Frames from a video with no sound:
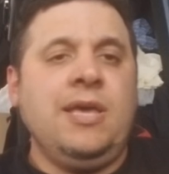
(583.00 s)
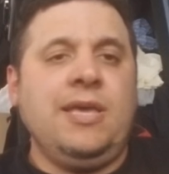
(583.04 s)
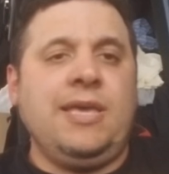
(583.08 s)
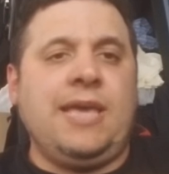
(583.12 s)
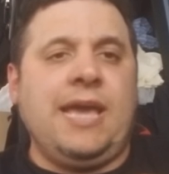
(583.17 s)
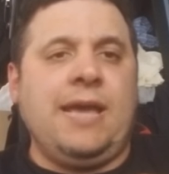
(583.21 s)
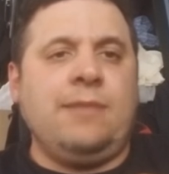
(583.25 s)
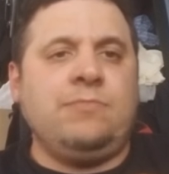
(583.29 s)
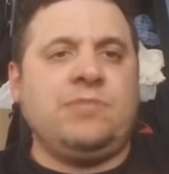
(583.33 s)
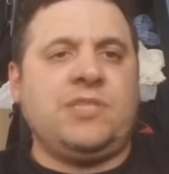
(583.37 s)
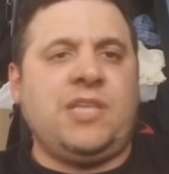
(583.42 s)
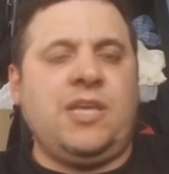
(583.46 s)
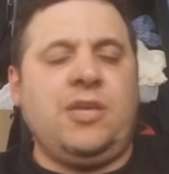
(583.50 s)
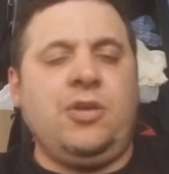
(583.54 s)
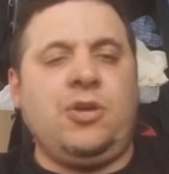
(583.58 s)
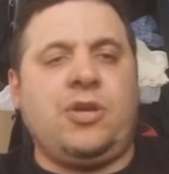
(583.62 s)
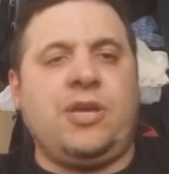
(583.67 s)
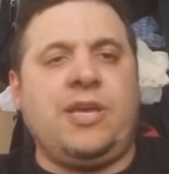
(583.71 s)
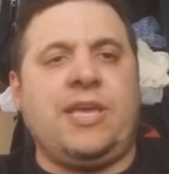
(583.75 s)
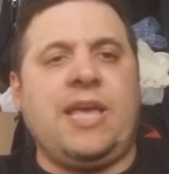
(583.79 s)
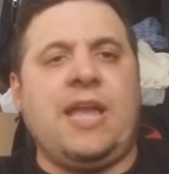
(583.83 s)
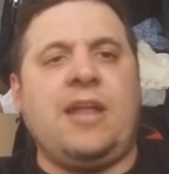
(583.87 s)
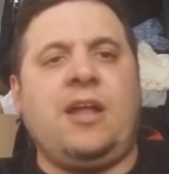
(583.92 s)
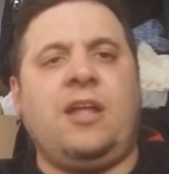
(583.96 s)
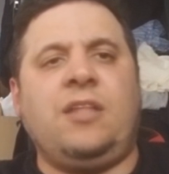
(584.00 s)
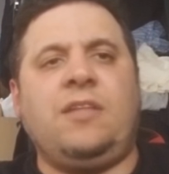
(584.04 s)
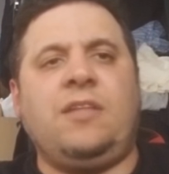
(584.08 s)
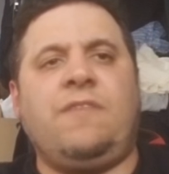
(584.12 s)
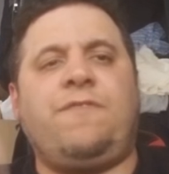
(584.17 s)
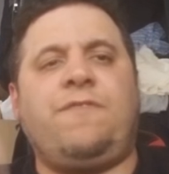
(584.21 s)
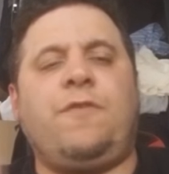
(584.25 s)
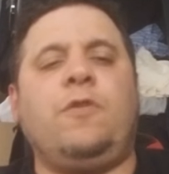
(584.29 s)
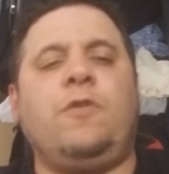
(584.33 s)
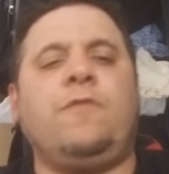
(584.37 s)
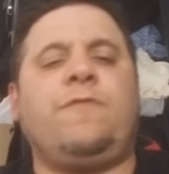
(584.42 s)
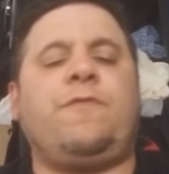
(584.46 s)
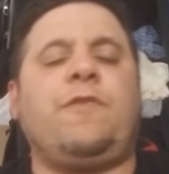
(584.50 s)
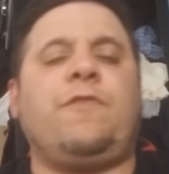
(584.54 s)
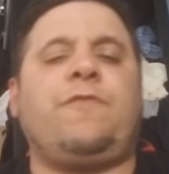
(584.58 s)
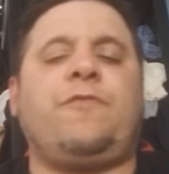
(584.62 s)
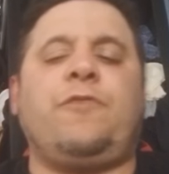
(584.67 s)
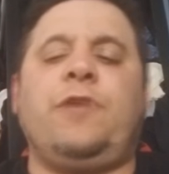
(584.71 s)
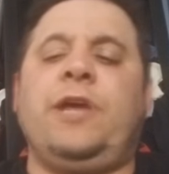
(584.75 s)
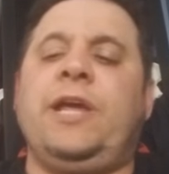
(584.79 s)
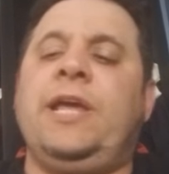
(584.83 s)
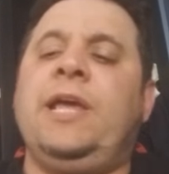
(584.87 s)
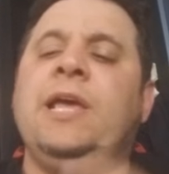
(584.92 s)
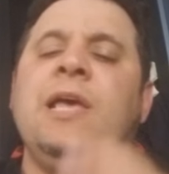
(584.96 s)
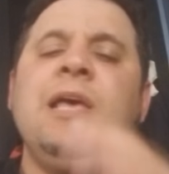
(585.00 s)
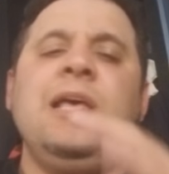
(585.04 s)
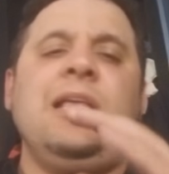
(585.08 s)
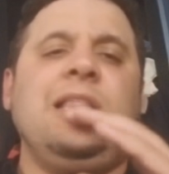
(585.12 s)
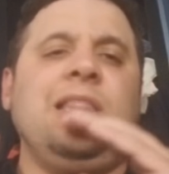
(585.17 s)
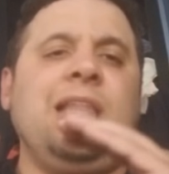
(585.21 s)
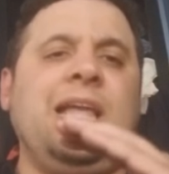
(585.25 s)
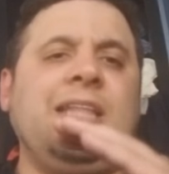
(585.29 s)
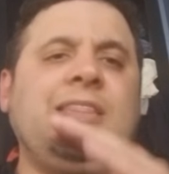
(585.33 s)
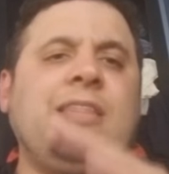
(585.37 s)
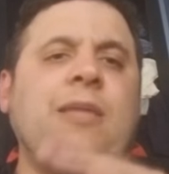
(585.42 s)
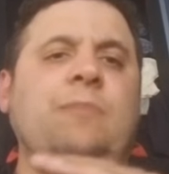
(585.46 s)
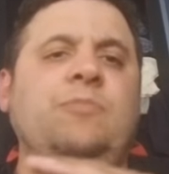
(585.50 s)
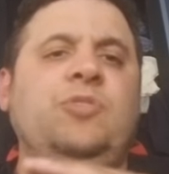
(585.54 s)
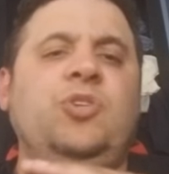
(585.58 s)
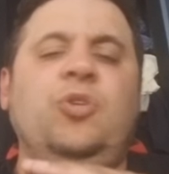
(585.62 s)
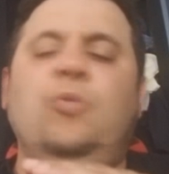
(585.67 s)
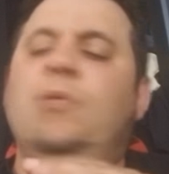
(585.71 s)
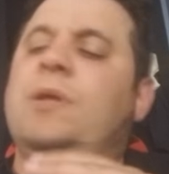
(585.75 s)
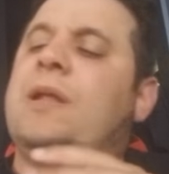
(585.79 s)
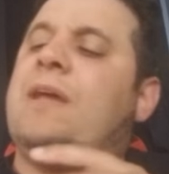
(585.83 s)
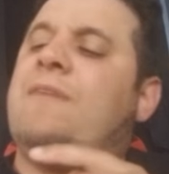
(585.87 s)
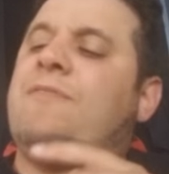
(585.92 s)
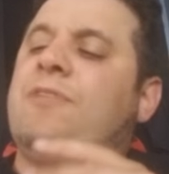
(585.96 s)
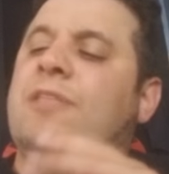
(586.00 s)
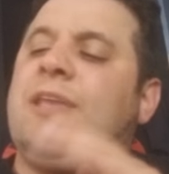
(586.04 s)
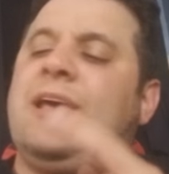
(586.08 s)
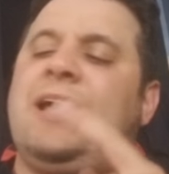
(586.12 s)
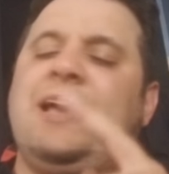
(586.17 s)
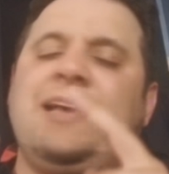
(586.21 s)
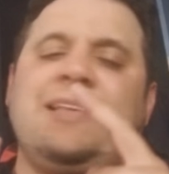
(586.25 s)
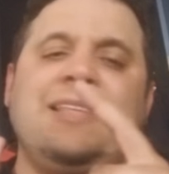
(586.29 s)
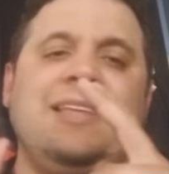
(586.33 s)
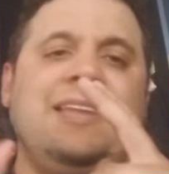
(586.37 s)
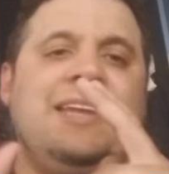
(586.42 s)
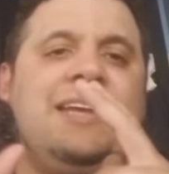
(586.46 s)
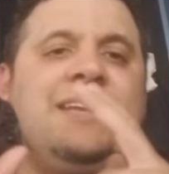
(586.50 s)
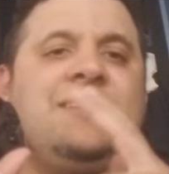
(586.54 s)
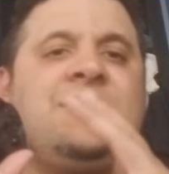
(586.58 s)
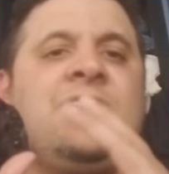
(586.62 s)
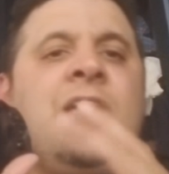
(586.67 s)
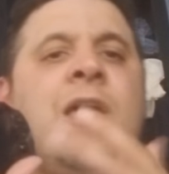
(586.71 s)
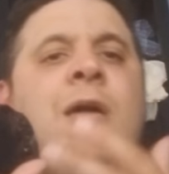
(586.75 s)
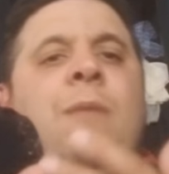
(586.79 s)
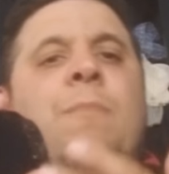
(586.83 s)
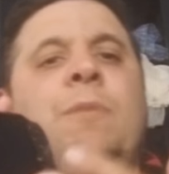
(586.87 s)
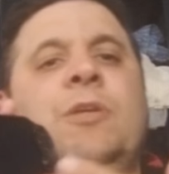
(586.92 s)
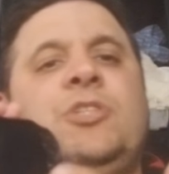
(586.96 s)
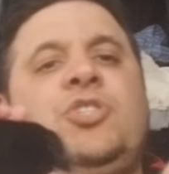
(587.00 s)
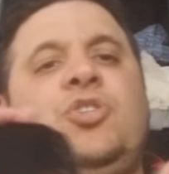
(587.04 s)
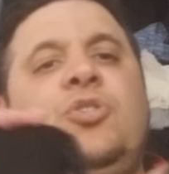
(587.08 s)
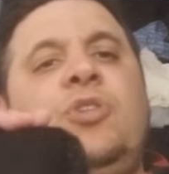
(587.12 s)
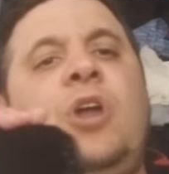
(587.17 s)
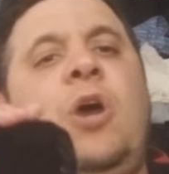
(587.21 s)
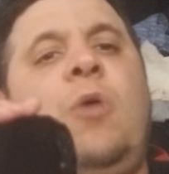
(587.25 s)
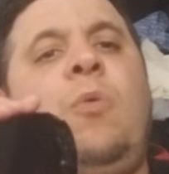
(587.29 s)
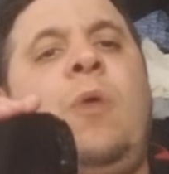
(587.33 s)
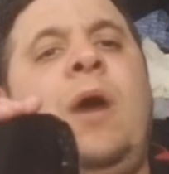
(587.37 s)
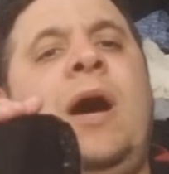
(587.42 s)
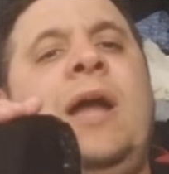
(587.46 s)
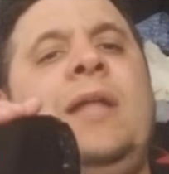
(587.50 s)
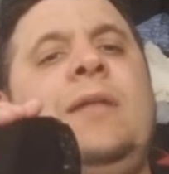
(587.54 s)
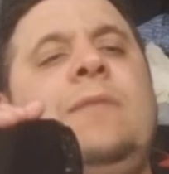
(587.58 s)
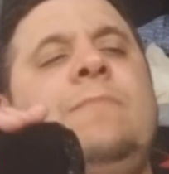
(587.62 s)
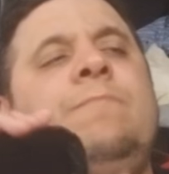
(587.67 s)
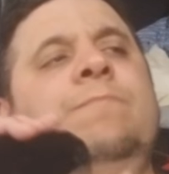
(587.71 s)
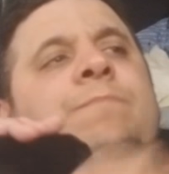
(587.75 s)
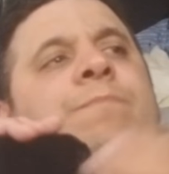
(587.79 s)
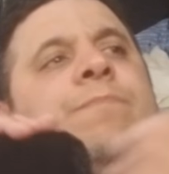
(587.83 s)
games that you could get on the phone for free. Let them do whatever the heck it is. But you know what?